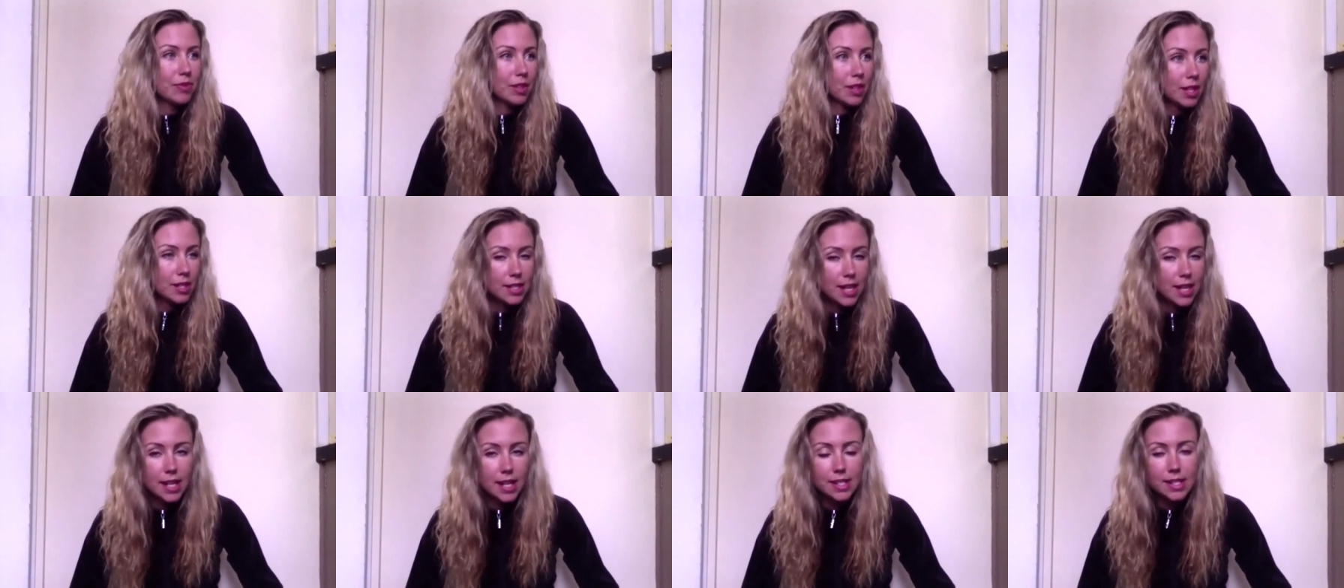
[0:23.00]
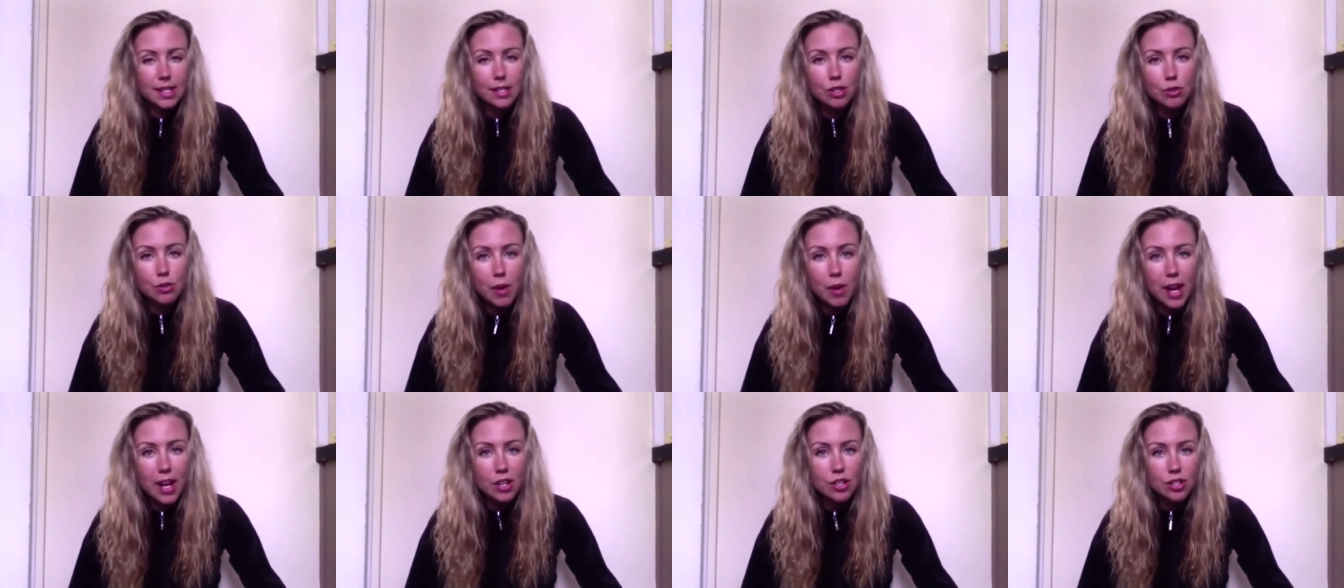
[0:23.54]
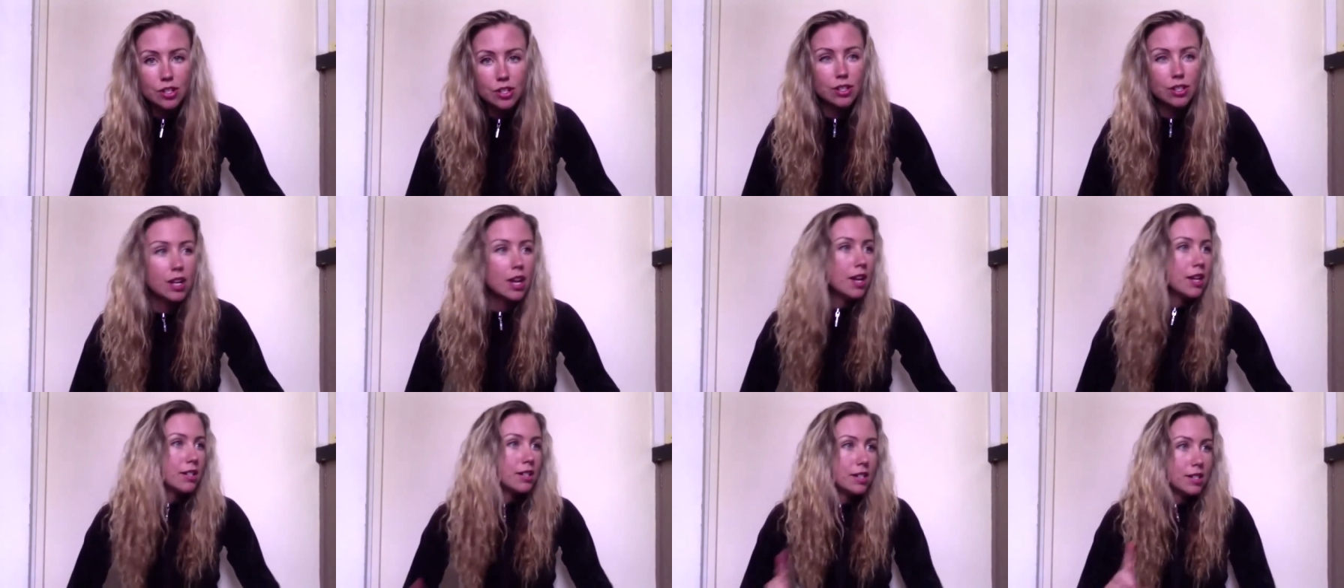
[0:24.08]
a tense situation,
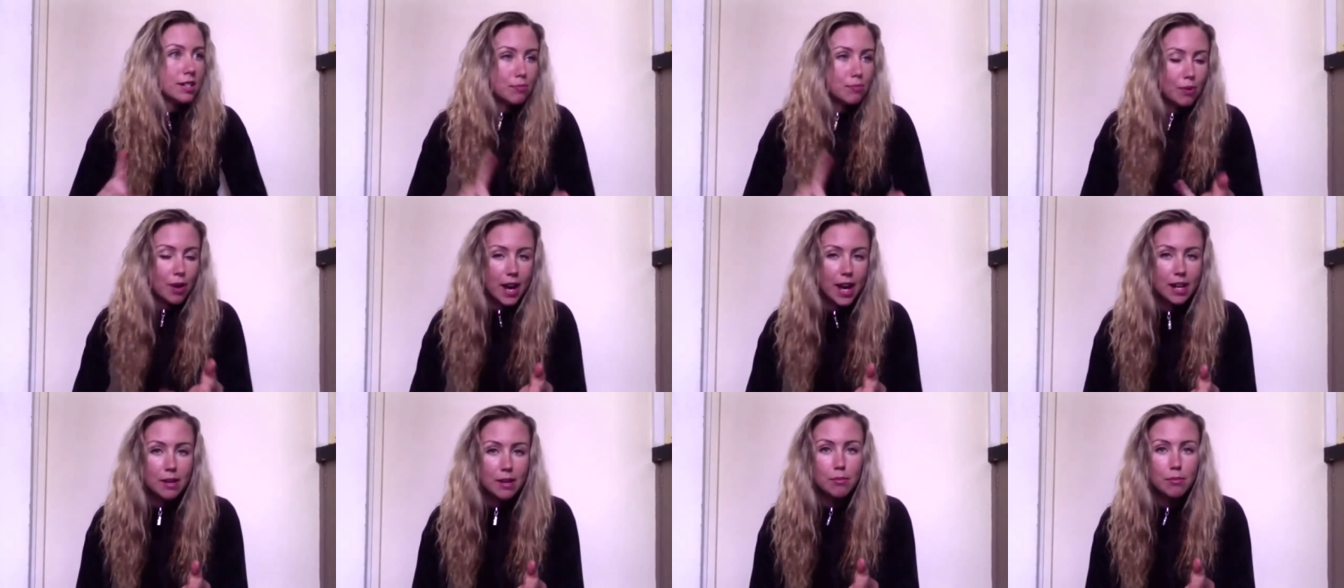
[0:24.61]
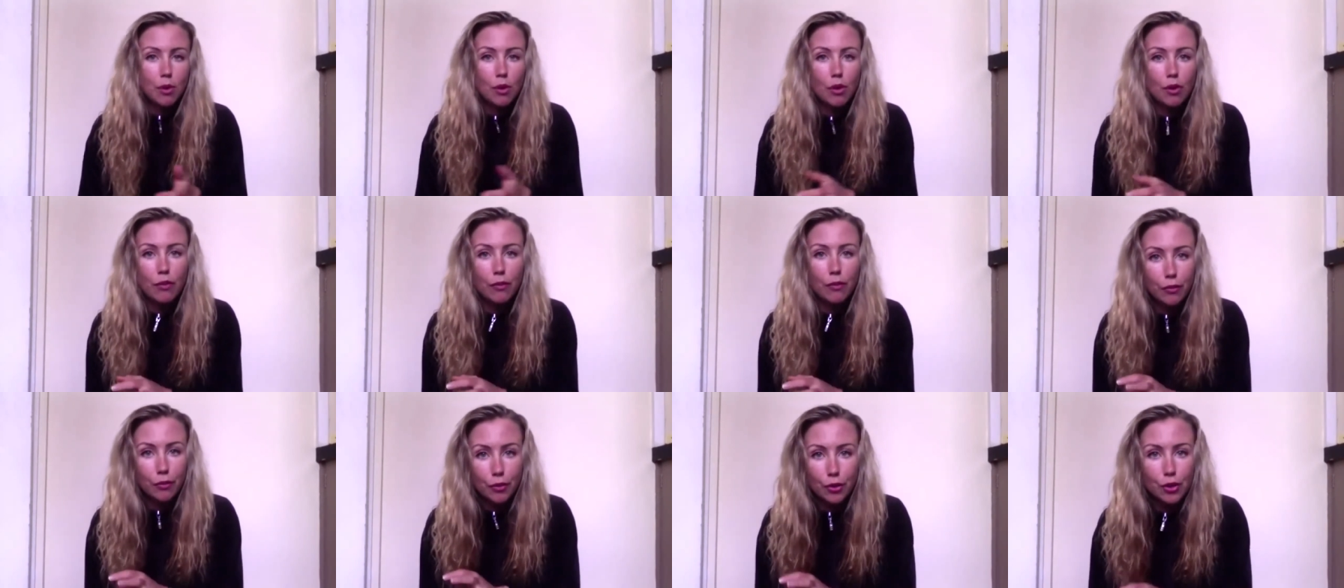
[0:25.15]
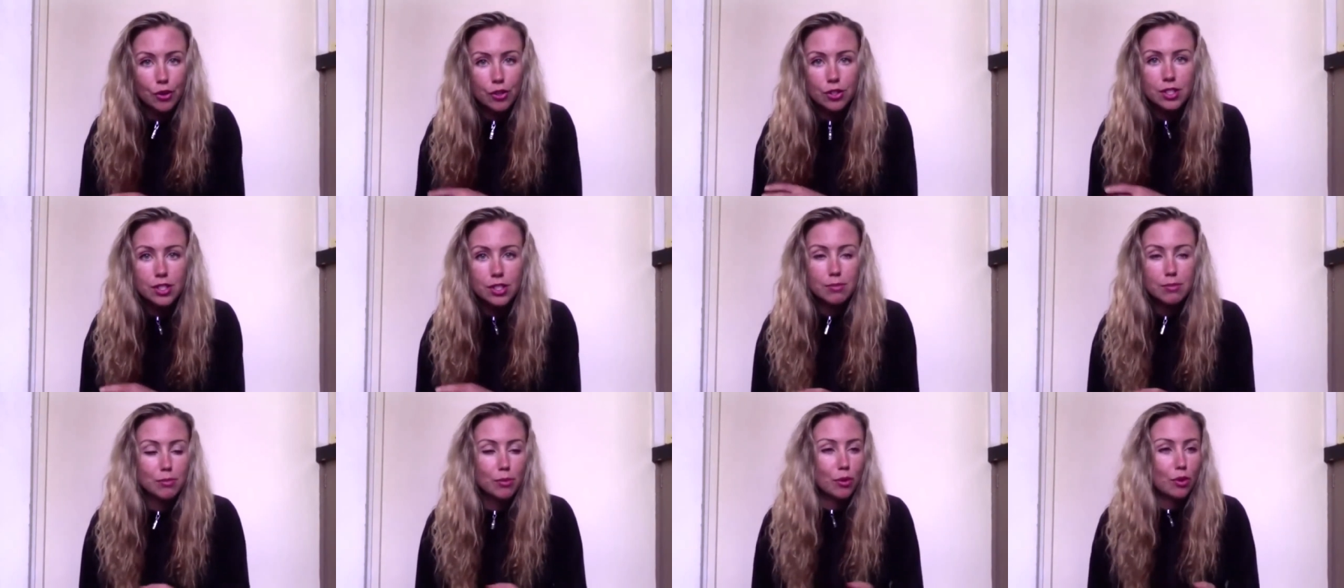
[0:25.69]
to spread more
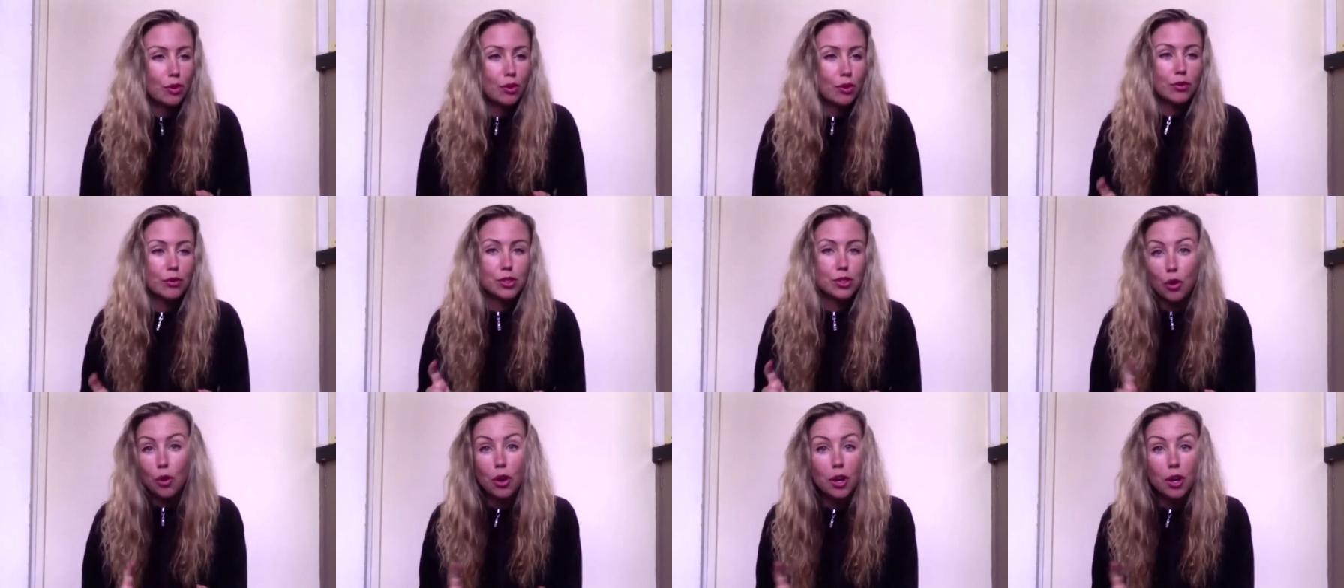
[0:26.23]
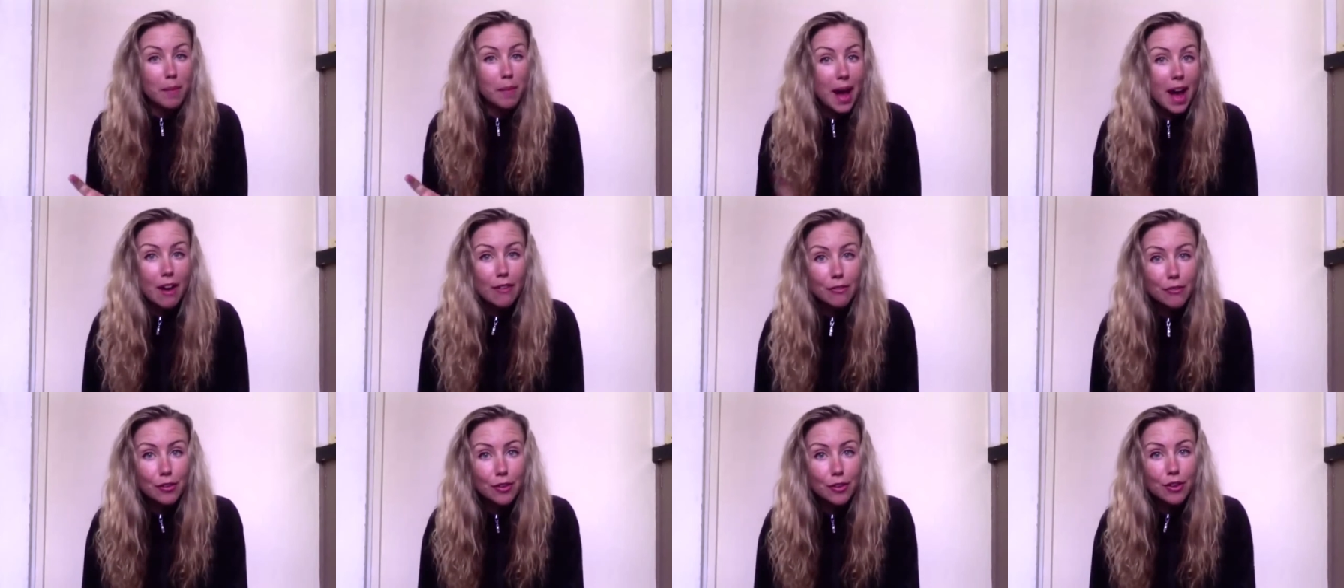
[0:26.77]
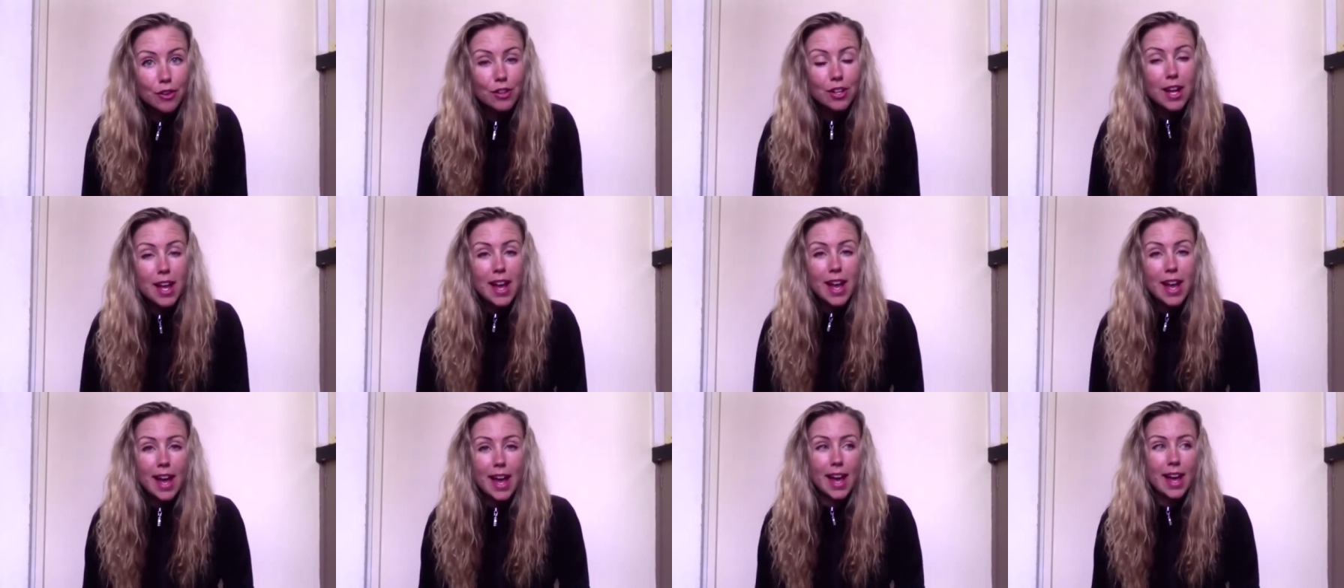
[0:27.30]
fruit, more talk about fruit,
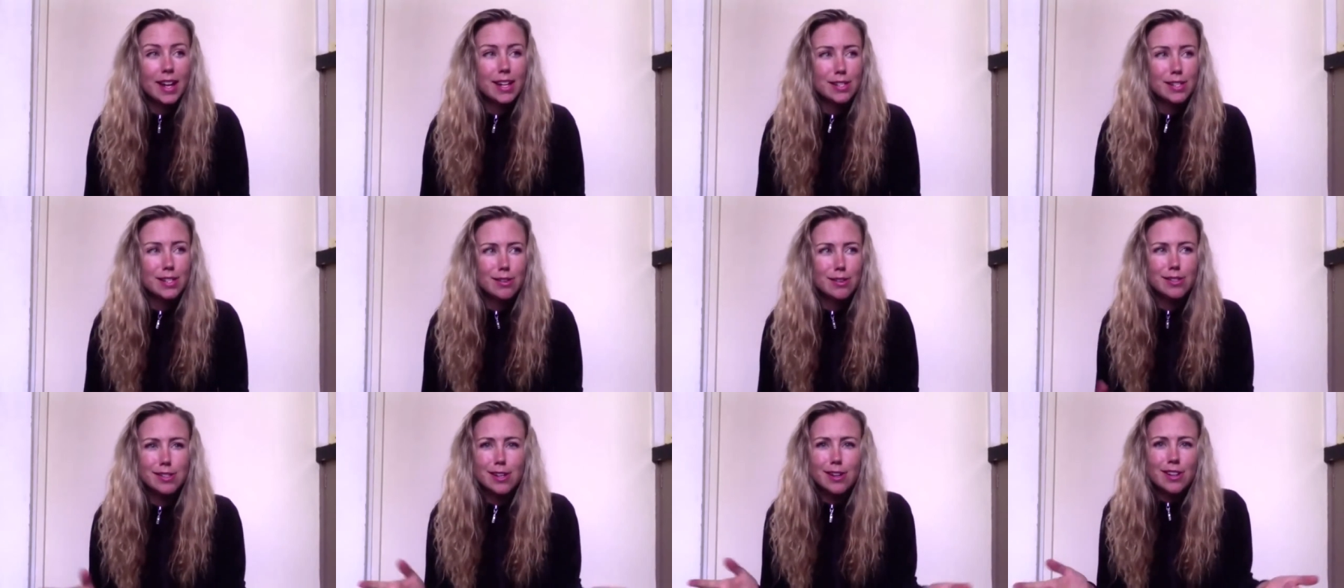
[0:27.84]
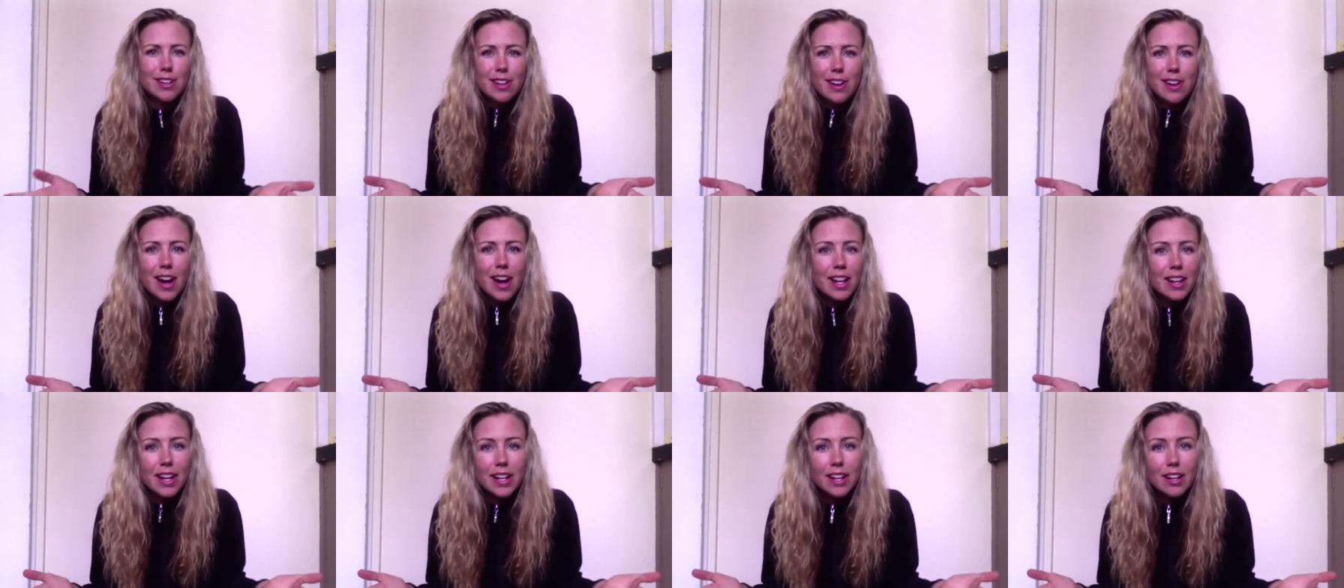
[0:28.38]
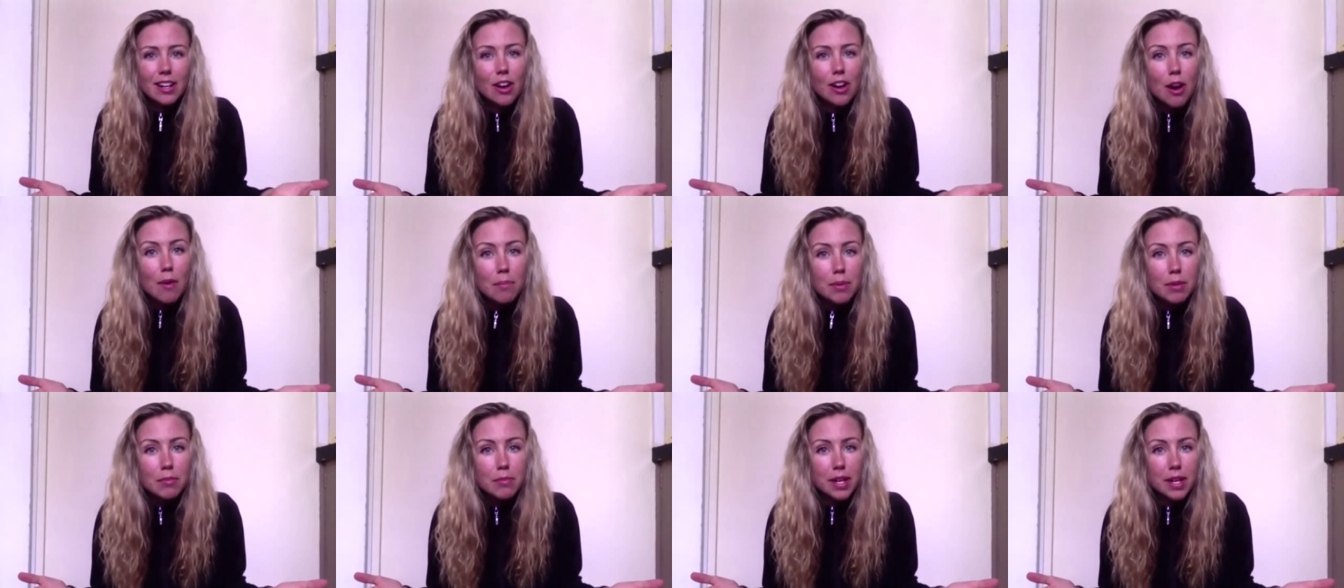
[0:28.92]
and it's also kind of like a
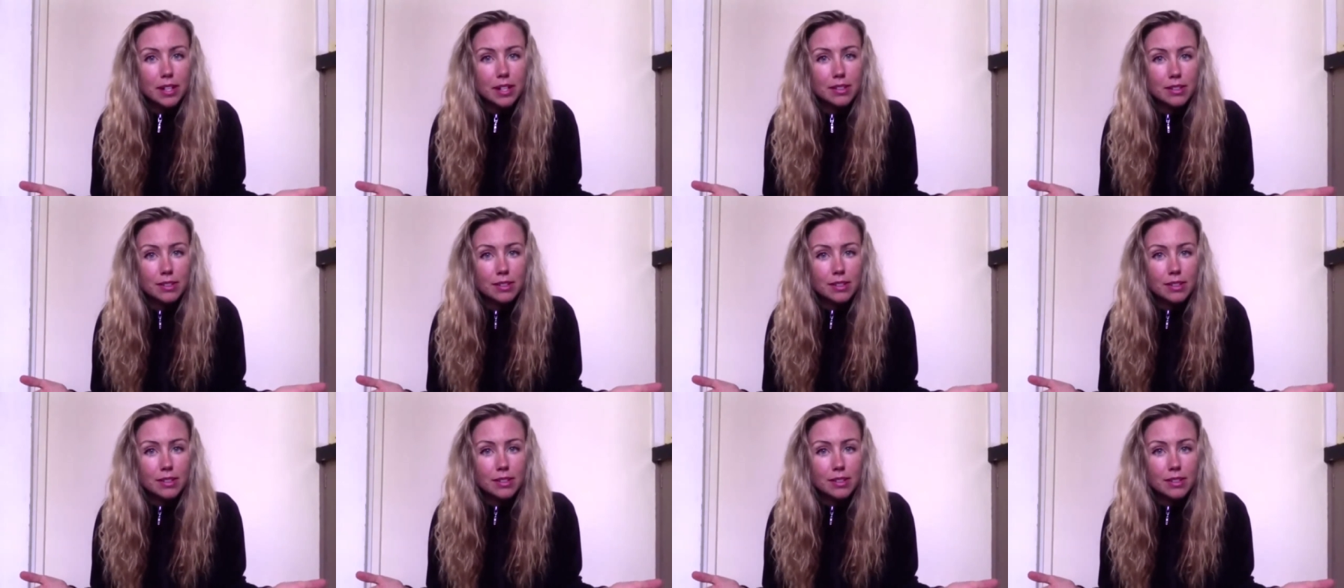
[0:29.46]
compliment.